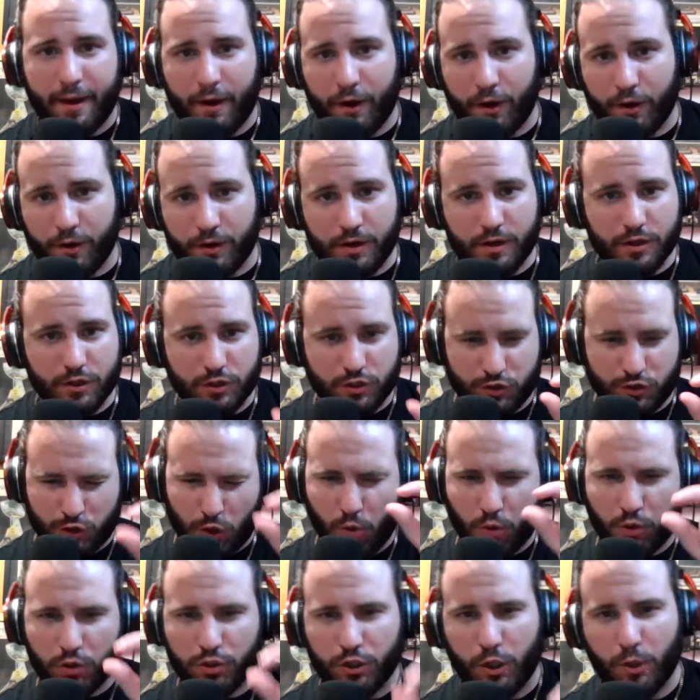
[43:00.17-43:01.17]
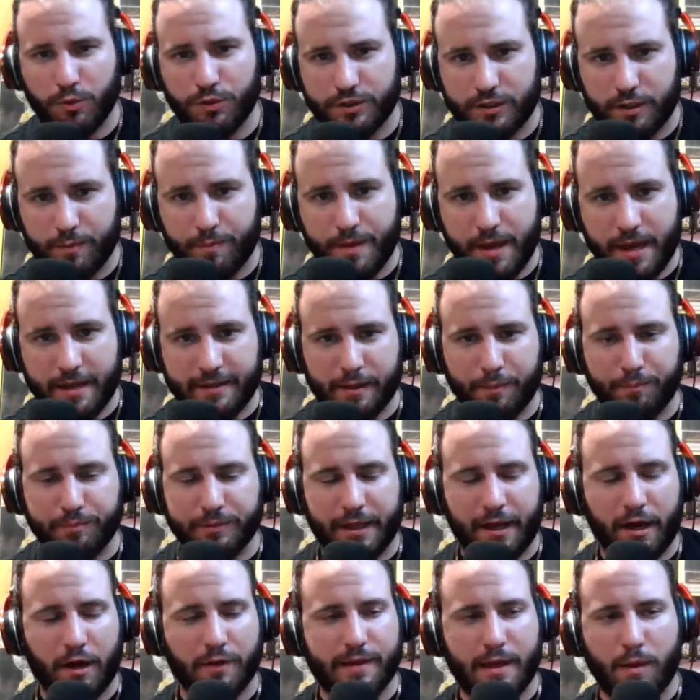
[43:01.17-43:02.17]
there, so close to being the
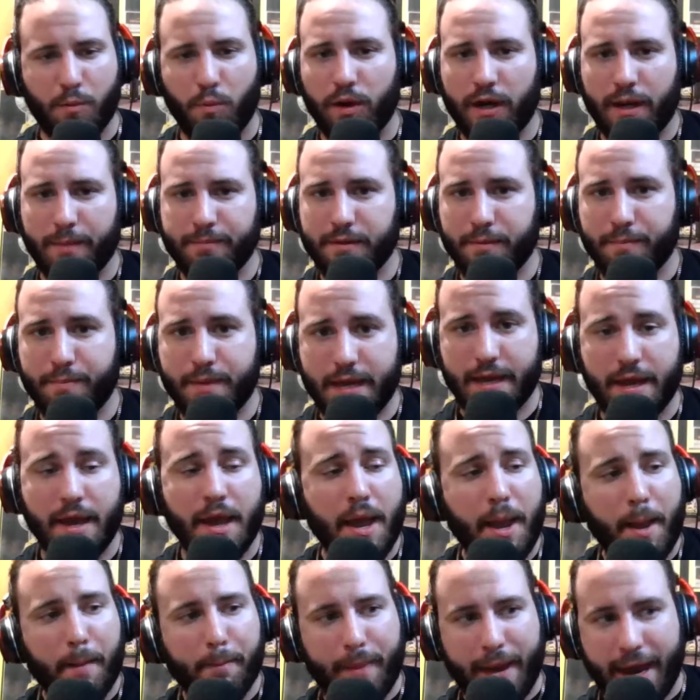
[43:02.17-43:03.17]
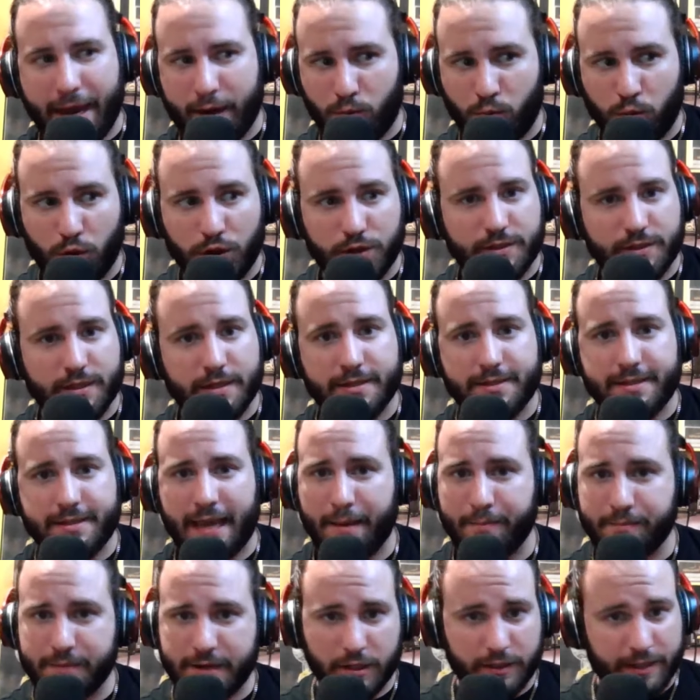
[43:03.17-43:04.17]
player they want him to be. Peyton Wilson,
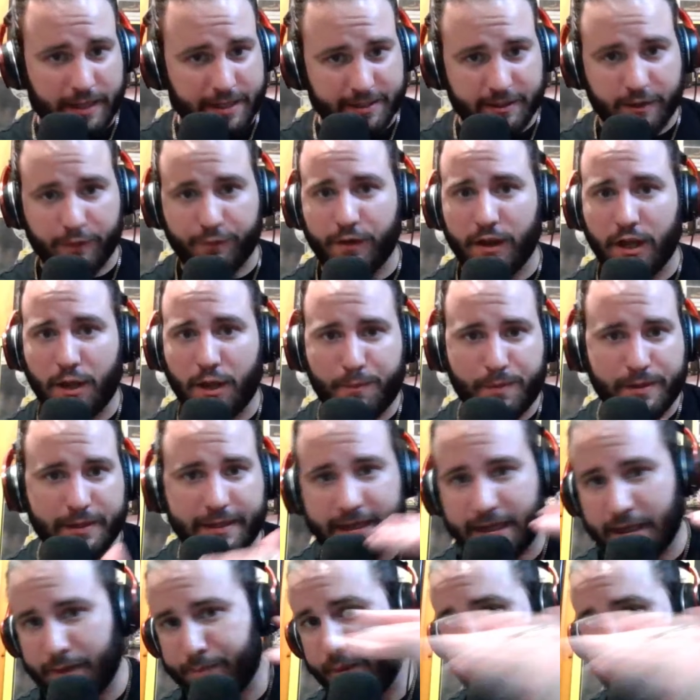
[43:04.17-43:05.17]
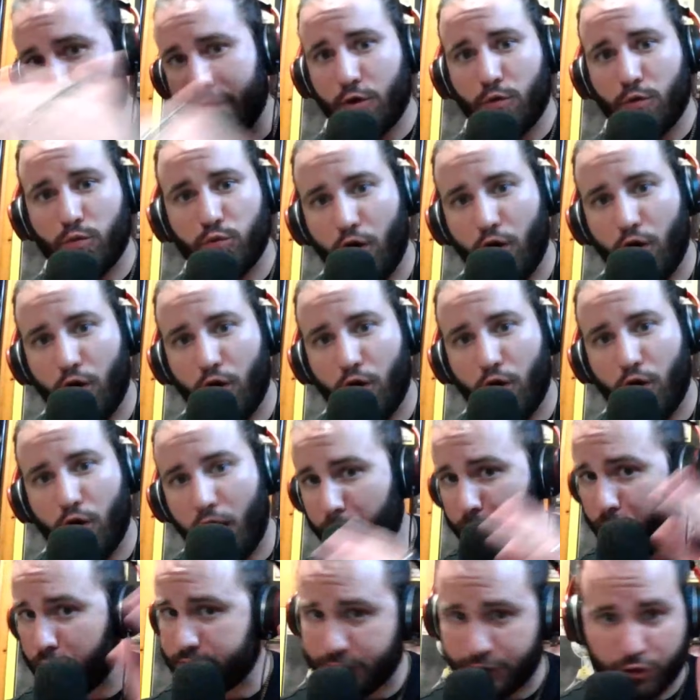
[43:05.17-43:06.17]
same deal. He's developing, getting better.
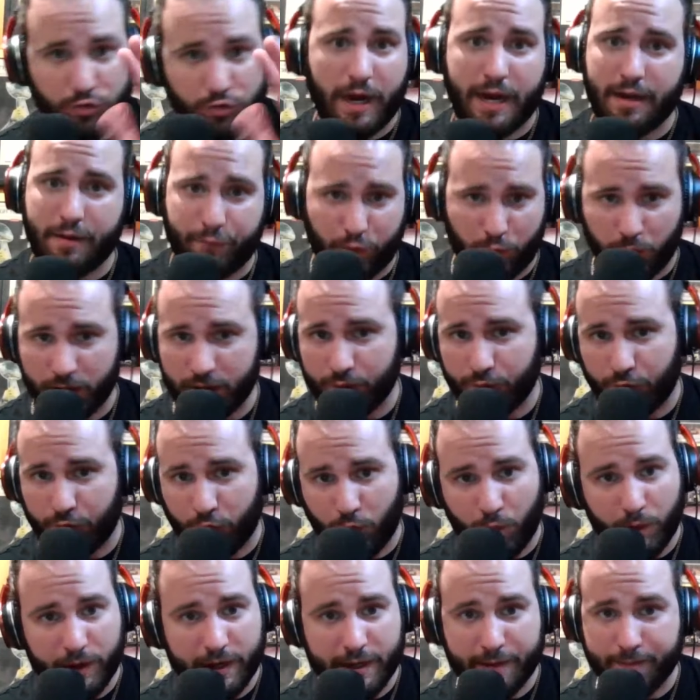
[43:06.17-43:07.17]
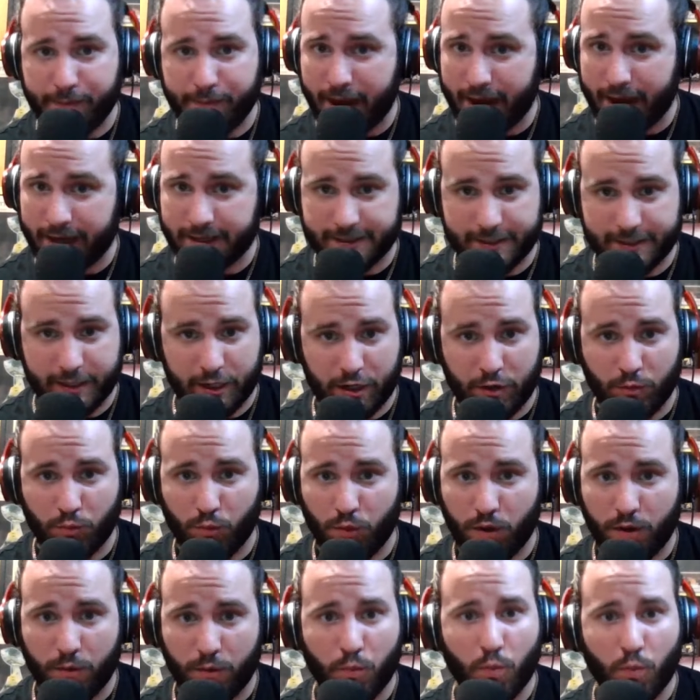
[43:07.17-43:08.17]
Roberts is great for what for what he makes here
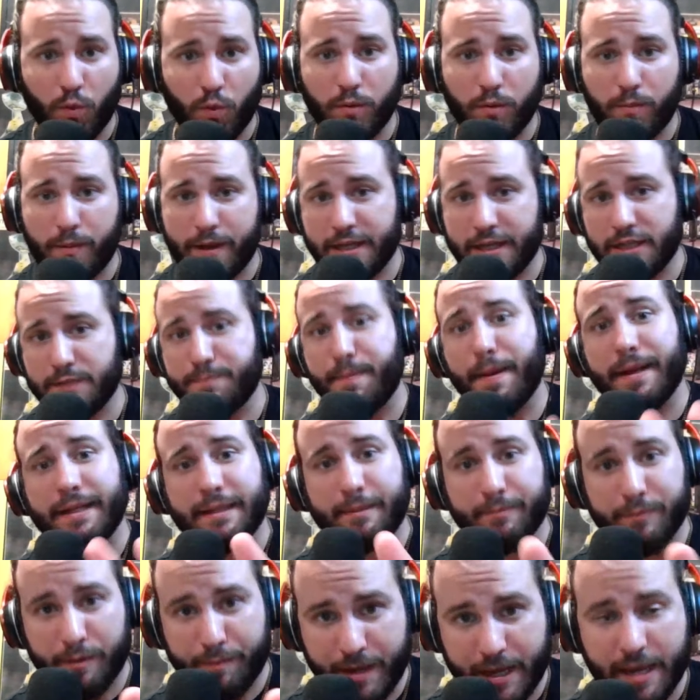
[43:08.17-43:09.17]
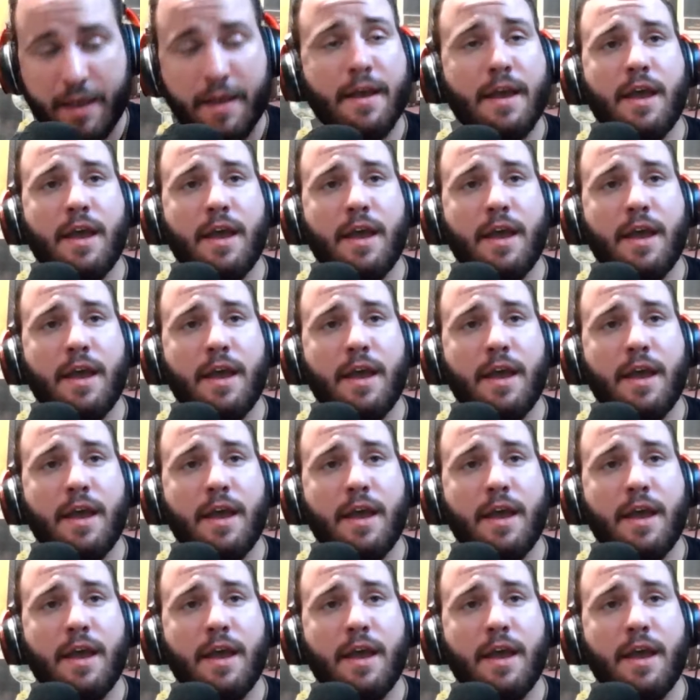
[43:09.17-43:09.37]
and what, what we expect him to be.